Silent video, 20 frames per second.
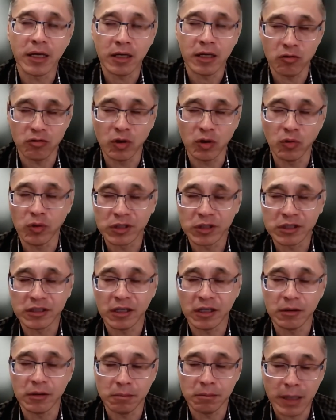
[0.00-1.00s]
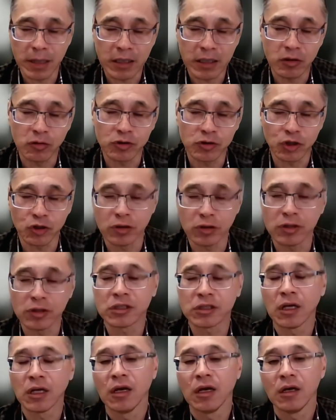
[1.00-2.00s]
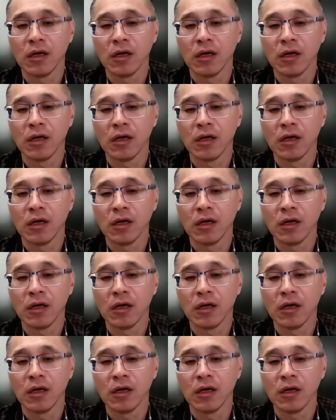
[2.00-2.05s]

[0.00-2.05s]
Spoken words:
university, medical students